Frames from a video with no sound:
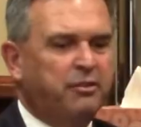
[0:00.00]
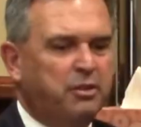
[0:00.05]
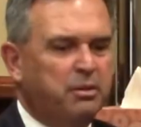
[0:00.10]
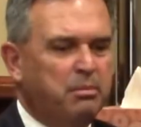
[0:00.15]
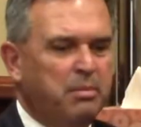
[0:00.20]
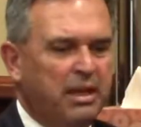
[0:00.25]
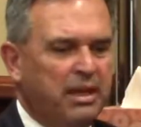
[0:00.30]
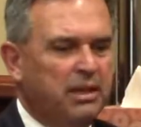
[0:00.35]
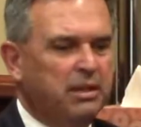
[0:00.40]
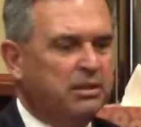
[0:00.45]
to
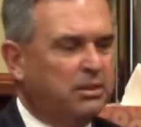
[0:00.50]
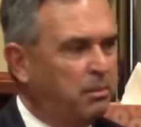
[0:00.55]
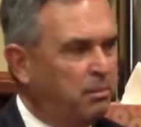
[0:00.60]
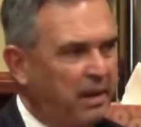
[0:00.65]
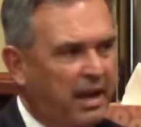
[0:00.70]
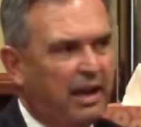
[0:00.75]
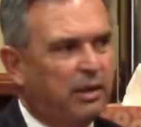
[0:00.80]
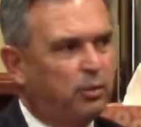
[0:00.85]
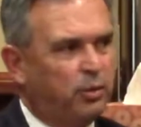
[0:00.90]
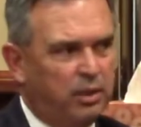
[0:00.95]
me is
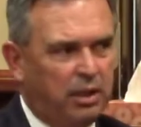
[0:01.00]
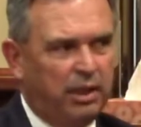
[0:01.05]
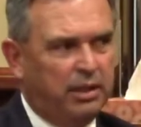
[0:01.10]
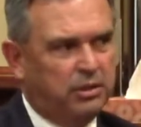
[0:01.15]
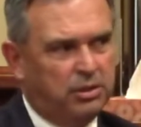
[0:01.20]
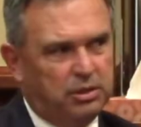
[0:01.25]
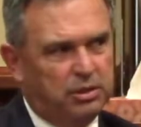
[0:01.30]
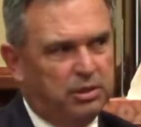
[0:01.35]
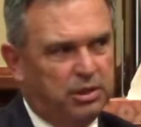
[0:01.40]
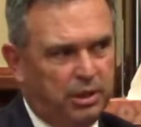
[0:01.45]
about
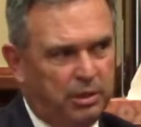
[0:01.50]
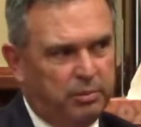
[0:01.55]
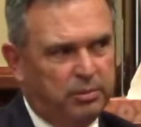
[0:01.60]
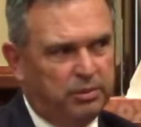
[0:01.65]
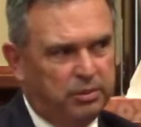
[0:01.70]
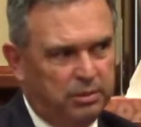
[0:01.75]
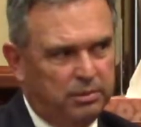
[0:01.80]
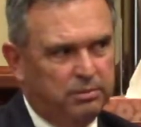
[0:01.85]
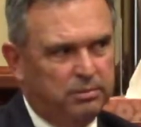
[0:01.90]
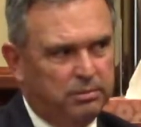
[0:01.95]

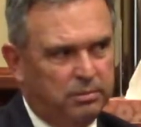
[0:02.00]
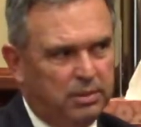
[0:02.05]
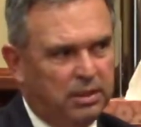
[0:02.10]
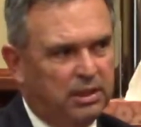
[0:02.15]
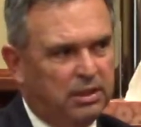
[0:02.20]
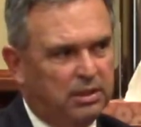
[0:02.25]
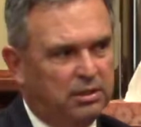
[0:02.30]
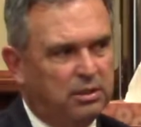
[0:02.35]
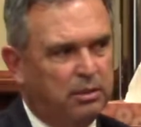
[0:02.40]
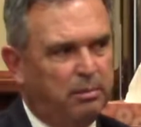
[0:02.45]
relationships,
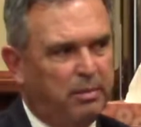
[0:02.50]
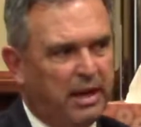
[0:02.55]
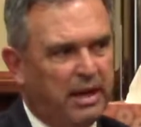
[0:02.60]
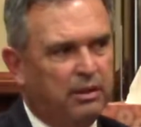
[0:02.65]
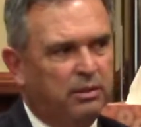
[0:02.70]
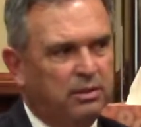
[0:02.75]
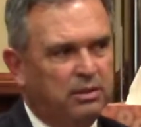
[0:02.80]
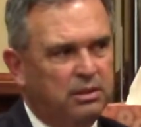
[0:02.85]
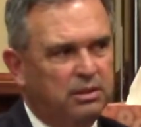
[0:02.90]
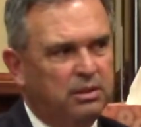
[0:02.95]
and it's
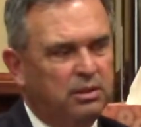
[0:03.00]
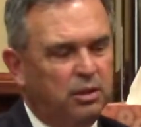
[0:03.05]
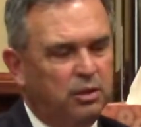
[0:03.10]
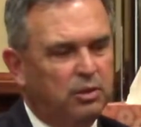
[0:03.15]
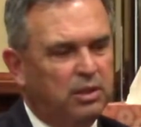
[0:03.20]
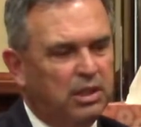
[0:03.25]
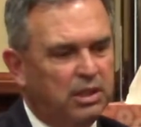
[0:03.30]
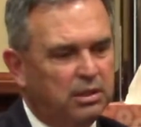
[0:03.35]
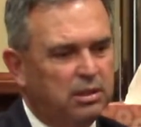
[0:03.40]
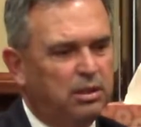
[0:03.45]
about
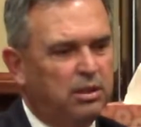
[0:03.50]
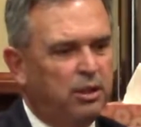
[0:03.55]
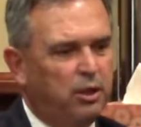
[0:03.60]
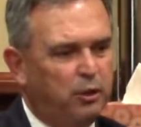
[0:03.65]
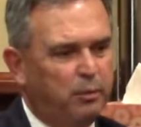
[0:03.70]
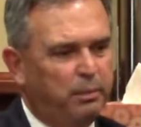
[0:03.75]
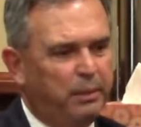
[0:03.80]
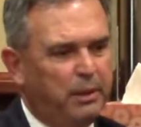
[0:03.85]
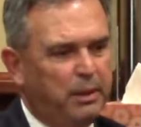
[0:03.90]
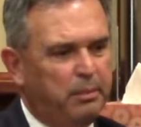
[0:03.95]
getting to
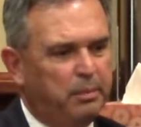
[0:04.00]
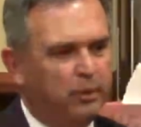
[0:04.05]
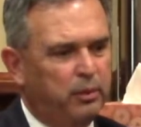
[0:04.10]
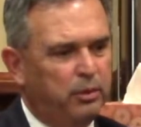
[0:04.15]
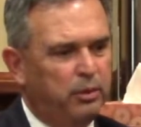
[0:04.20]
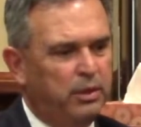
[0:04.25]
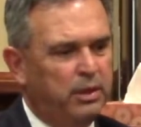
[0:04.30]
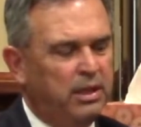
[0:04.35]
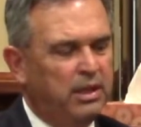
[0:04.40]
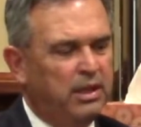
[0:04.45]
know
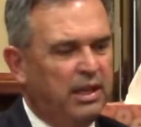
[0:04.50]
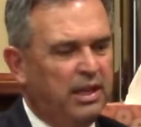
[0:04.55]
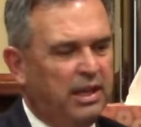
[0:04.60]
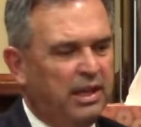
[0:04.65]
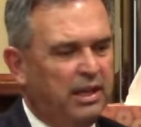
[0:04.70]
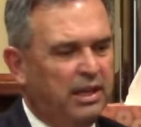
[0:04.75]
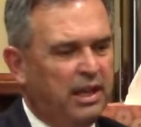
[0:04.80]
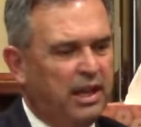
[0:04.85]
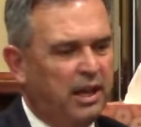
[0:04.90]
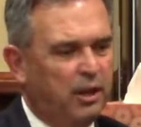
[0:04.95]
people
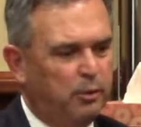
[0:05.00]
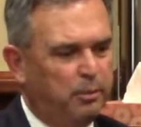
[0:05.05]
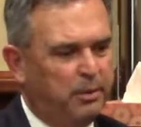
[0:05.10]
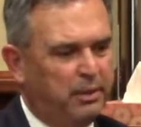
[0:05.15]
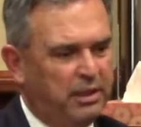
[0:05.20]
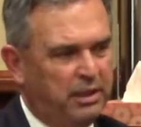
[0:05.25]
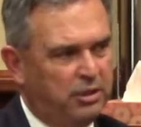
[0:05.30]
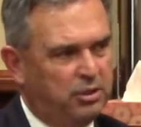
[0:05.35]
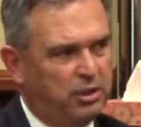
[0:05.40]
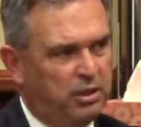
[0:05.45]
and
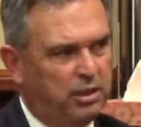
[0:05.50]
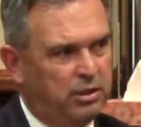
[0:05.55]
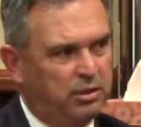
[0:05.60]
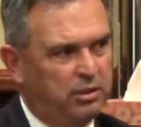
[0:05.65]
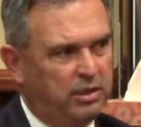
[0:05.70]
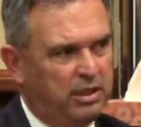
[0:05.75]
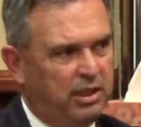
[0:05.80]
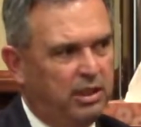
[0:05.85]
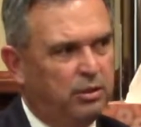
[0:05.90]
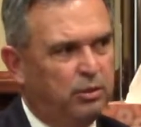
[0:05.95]
helping each other
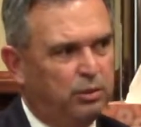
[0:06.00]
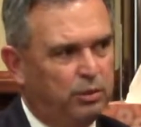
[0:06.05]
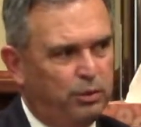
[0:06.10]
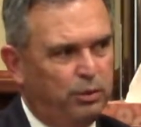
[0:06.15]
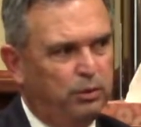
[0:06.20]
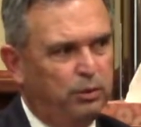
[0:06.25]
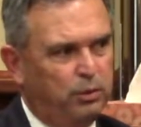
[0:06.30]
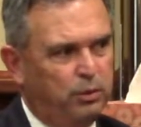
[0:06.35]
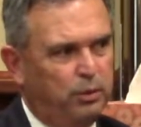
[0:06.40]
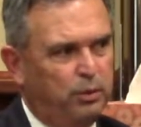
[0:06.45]
get
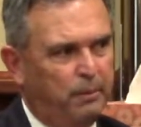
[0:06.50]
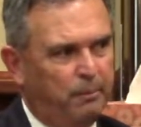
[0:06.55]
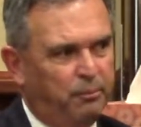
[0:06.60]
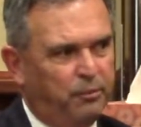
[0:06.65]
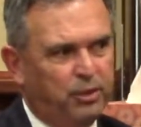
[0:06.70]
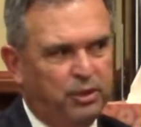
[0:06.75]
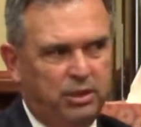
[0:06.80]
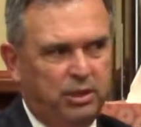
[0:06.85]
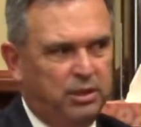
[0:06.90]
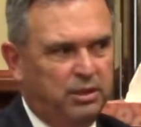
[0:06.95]
through
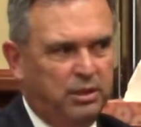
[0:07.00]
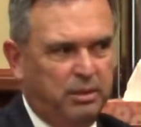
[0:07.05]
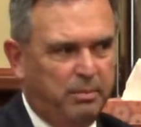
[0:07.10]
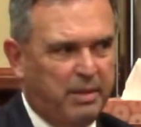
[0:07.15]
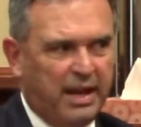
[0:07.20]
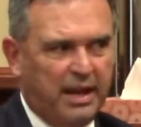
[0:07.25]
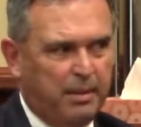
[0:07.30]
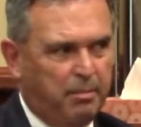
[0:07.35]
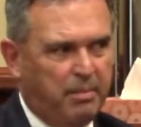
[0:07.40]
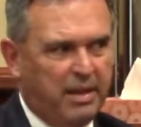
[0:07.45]
the good and
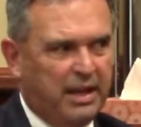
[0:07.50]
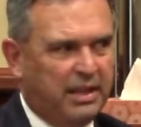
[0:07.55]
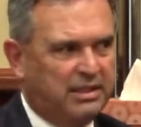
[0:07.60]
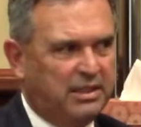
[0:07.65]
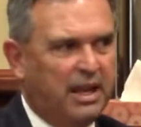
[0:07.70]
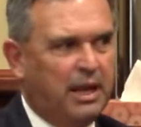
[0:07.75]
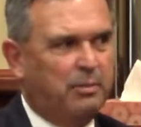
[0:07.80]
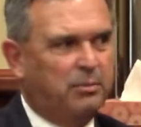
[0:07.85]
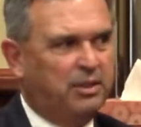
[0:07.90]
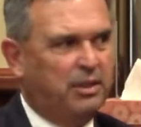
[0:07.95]
the bad
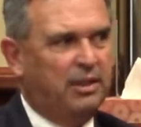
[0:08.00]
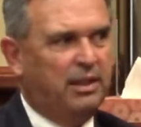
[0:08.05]
times in